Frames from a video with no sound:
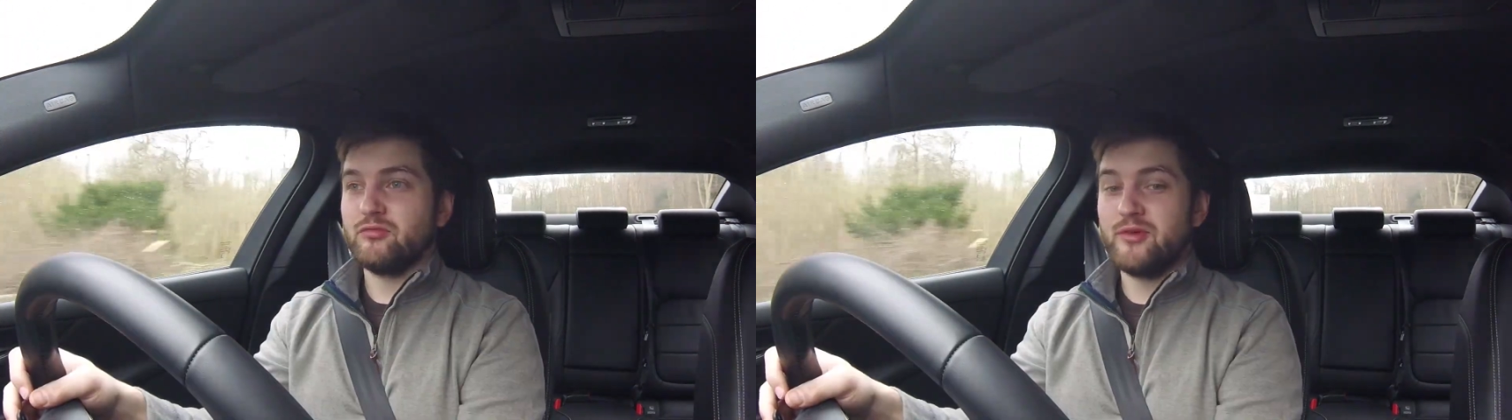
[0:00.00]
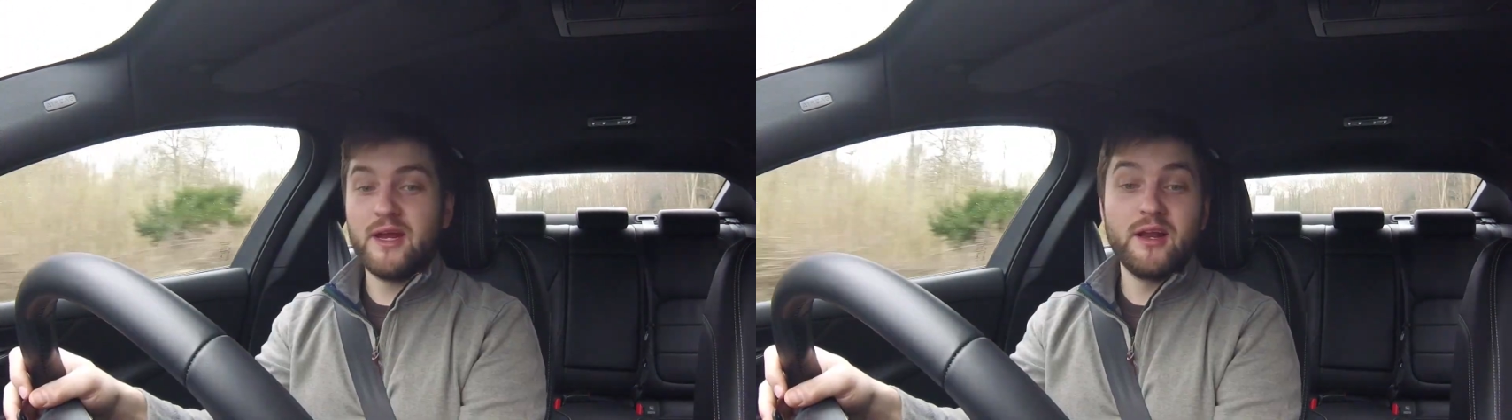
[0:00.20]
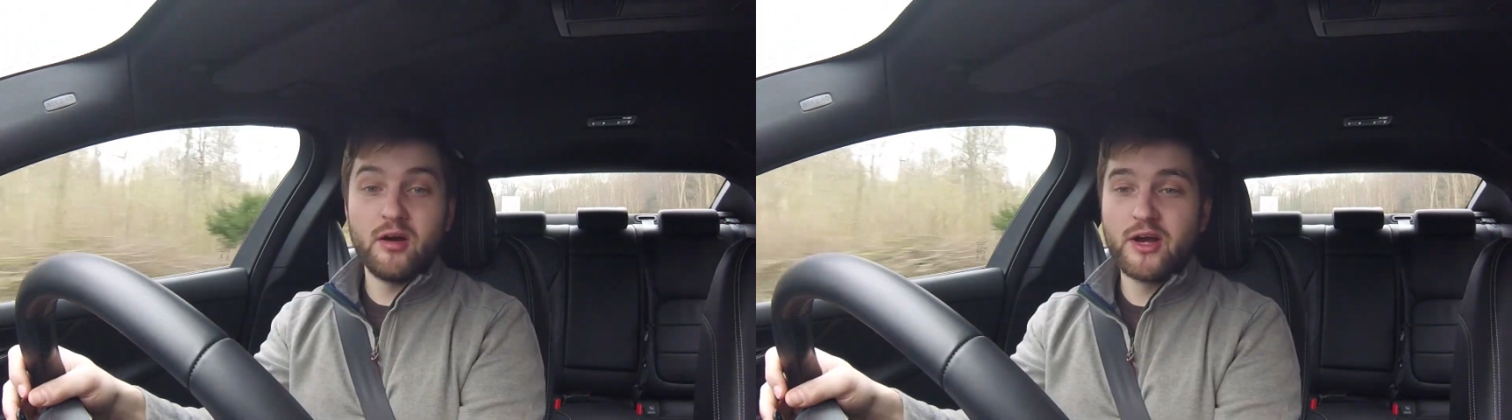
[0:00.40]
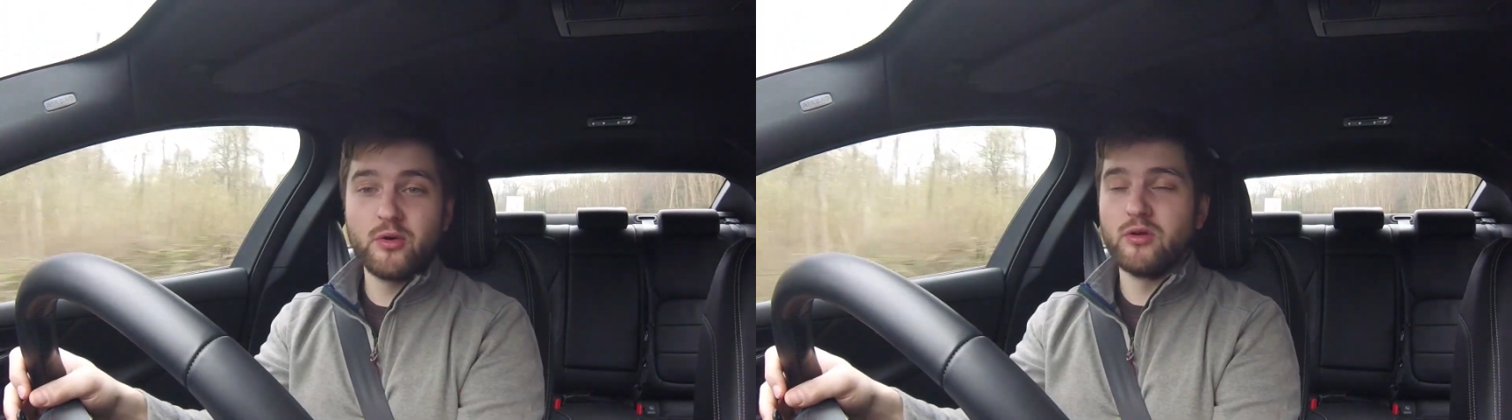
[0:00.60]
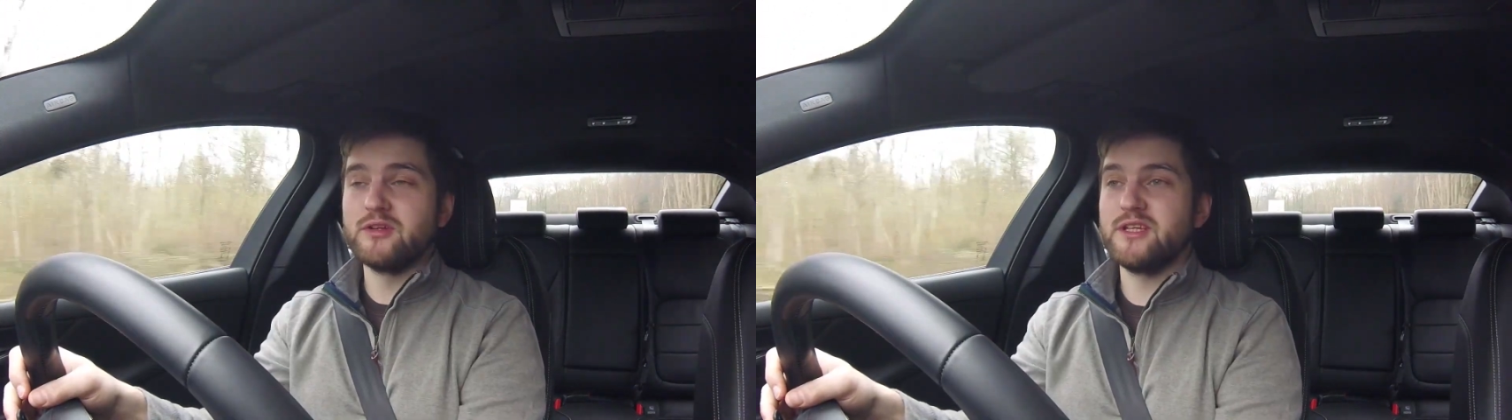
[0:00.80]
Really high
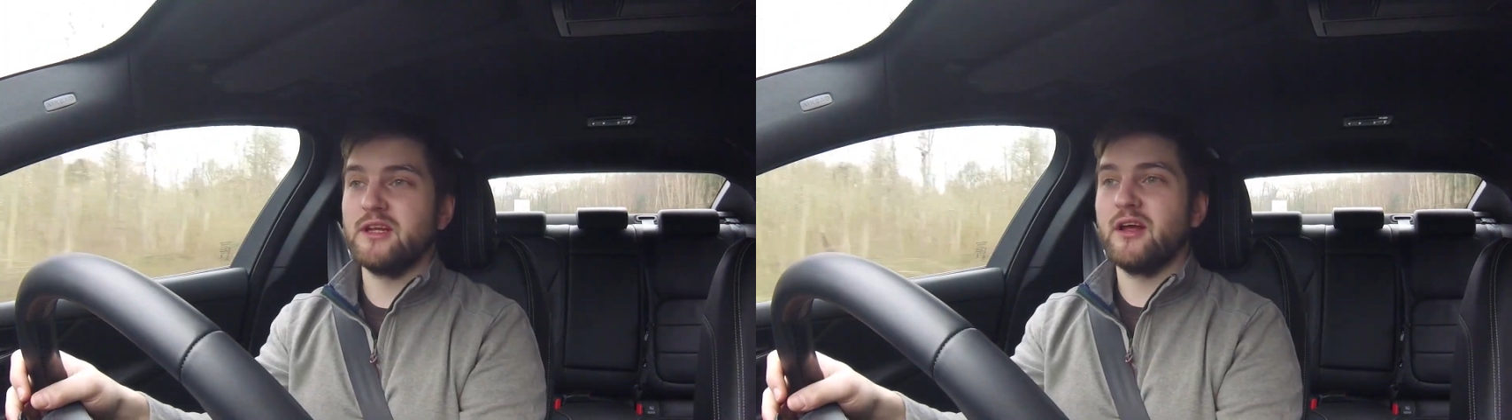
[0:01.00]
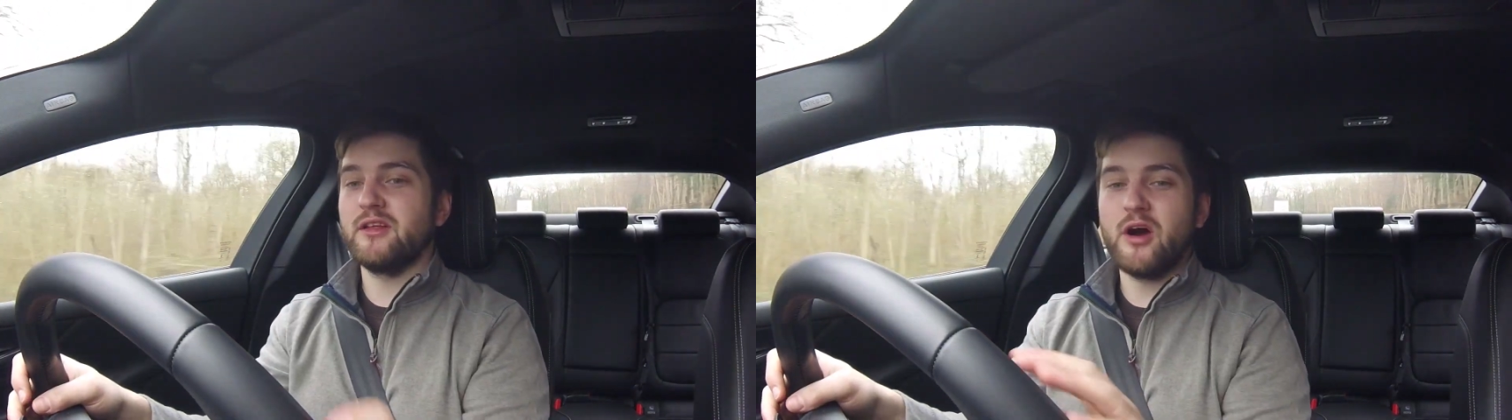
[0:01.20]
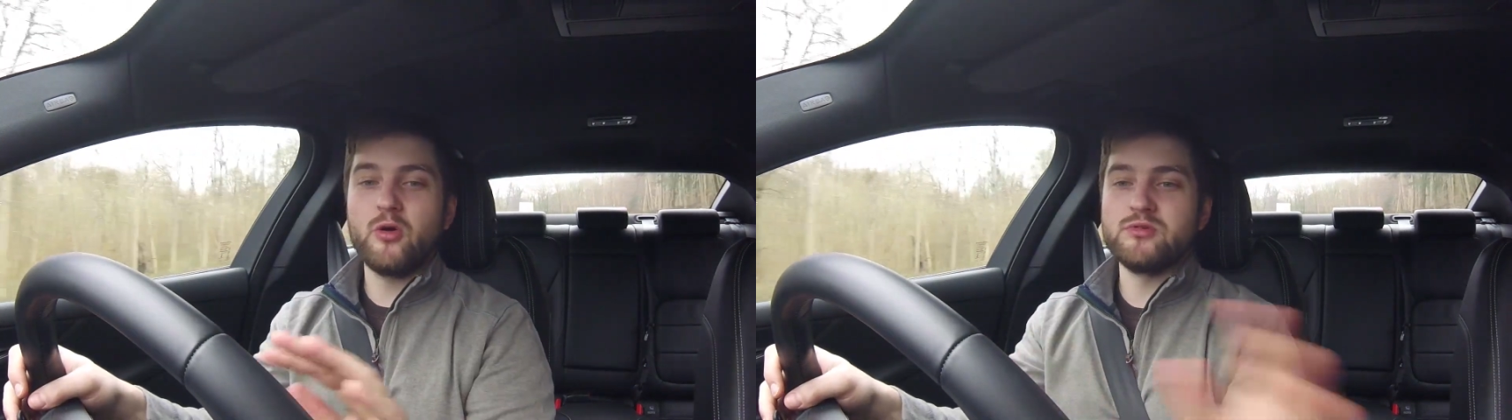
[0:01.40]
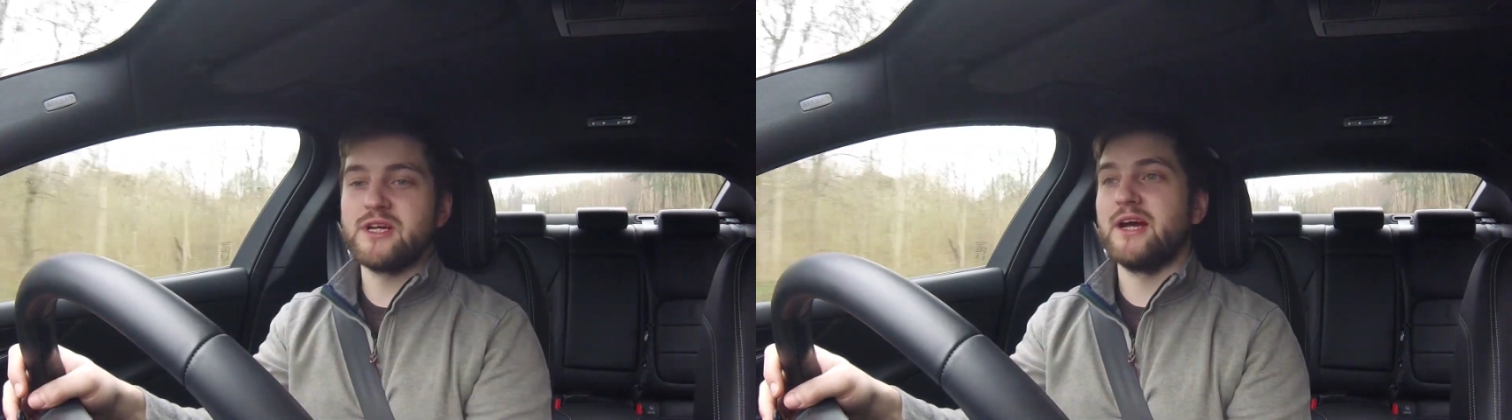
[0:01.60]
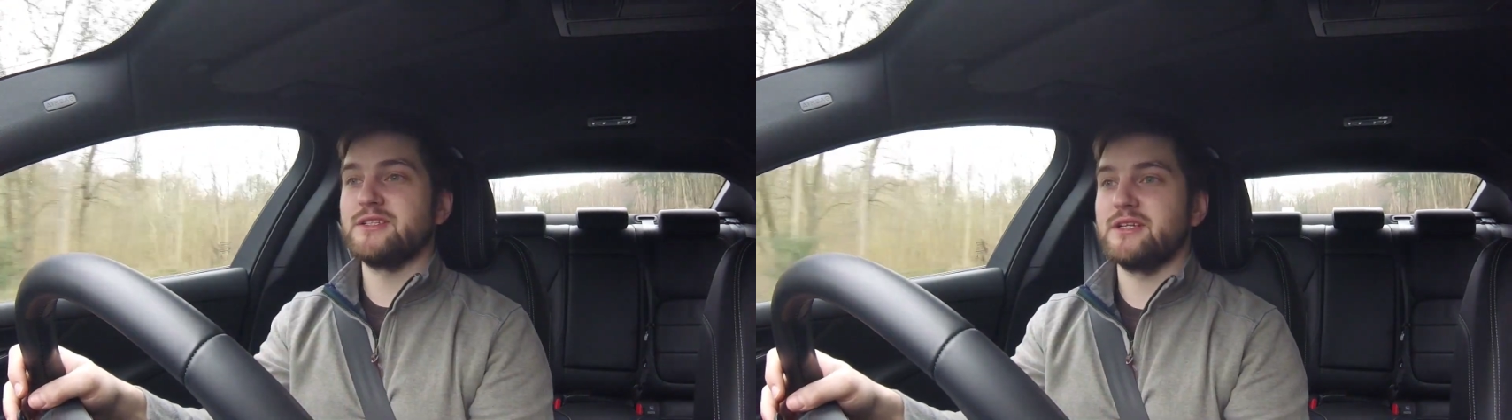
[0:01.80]
quality. Like, the whole
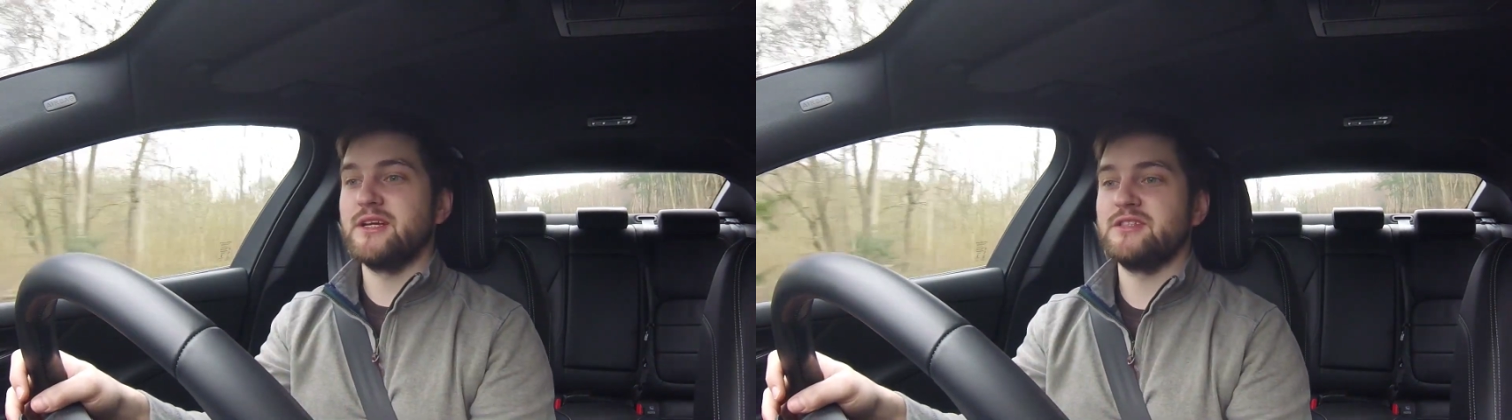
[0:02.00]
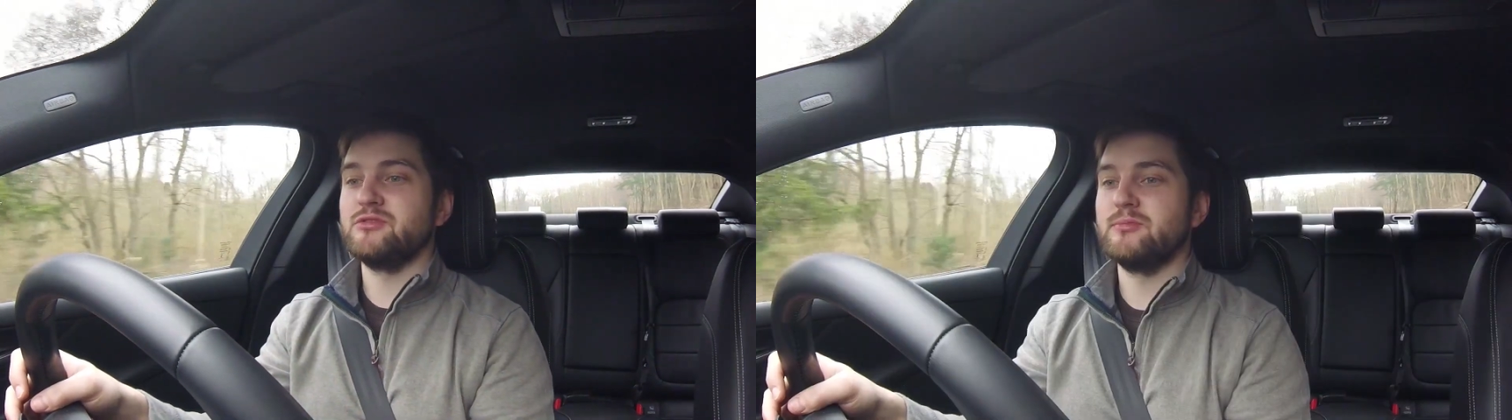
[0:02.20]
dash is all